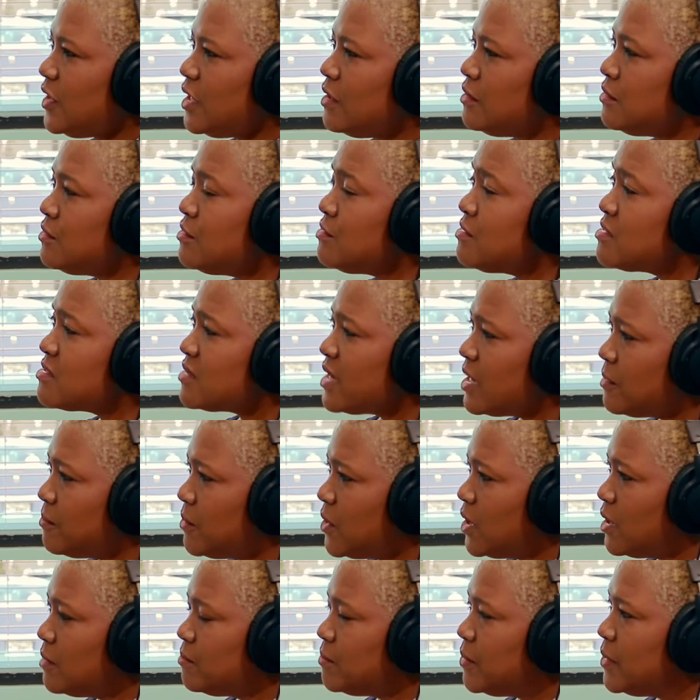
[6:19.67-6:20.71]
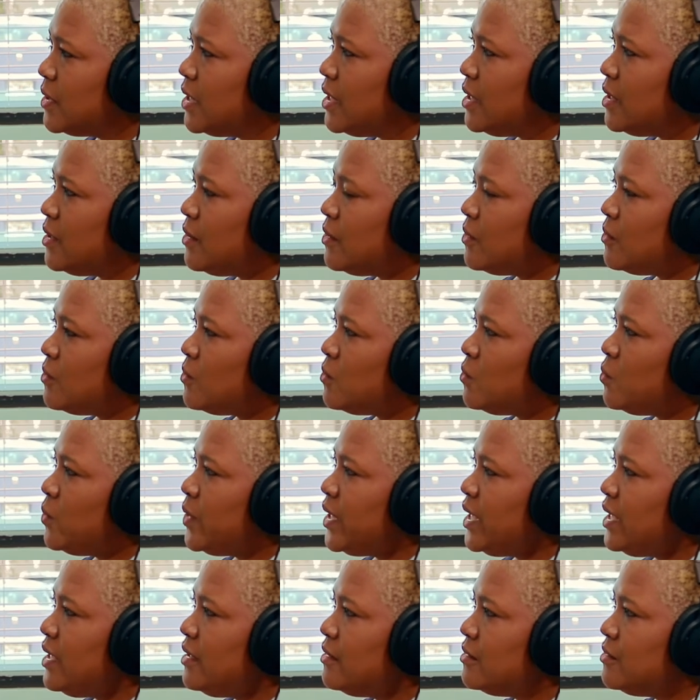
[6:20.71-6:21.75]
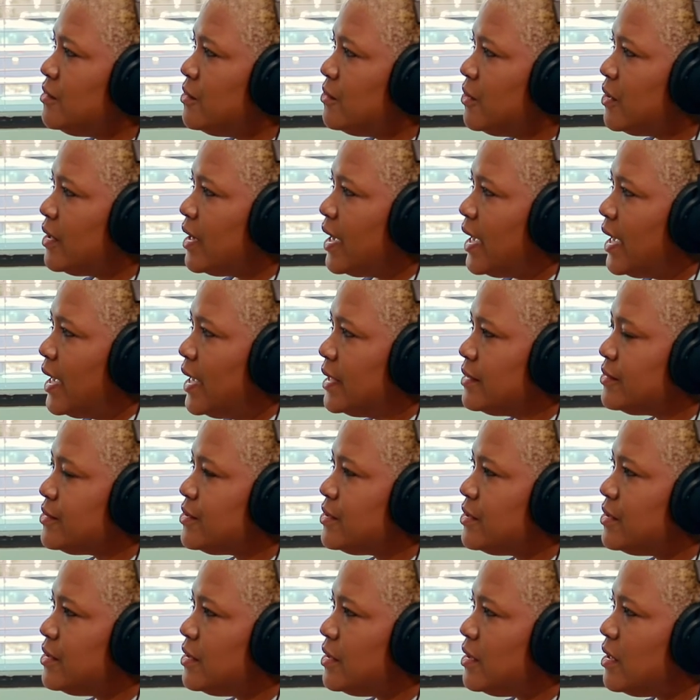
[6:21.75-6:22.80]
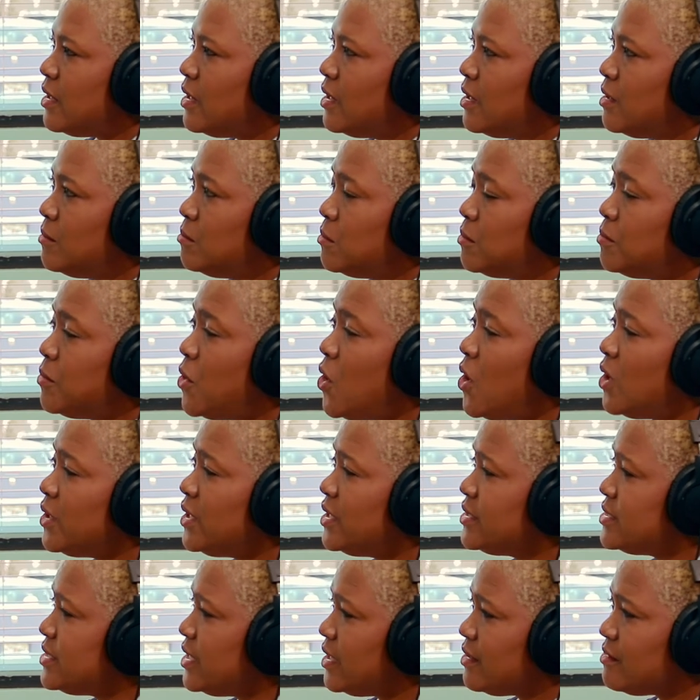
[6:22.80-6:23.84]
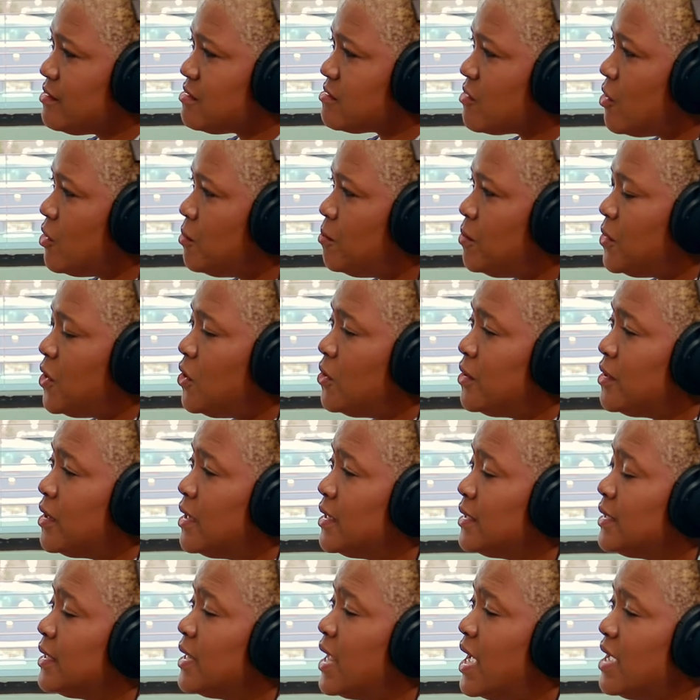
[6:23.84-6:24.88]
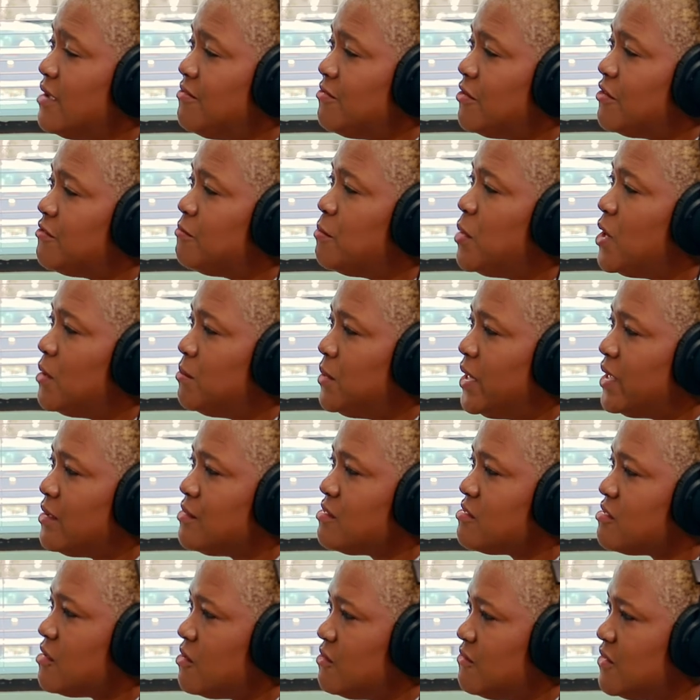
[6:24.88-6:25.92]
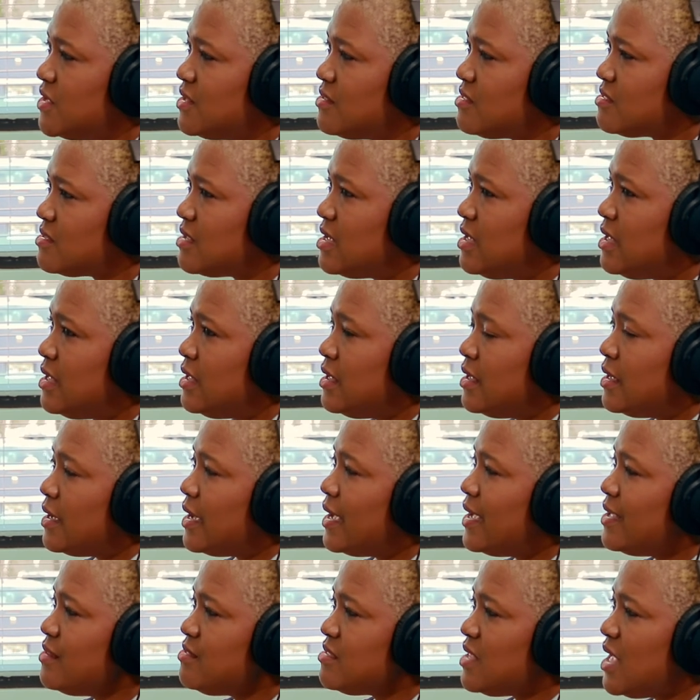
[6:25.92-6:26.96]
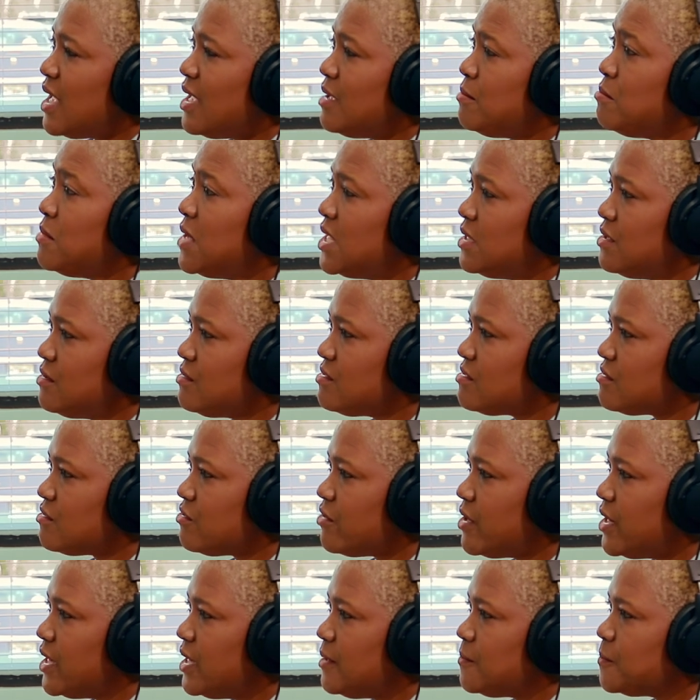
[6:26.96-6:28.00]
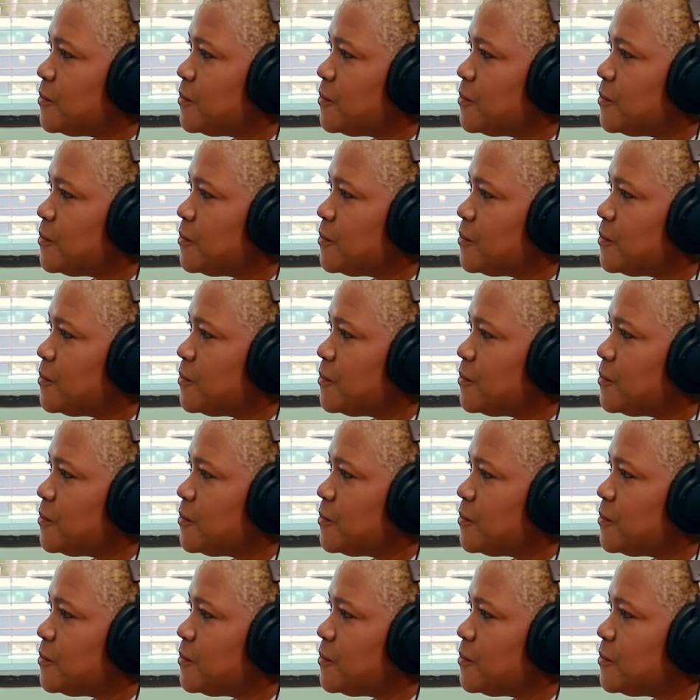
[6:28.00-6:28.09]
to step up? We look at um, politics or, or a life of public service as a ministry.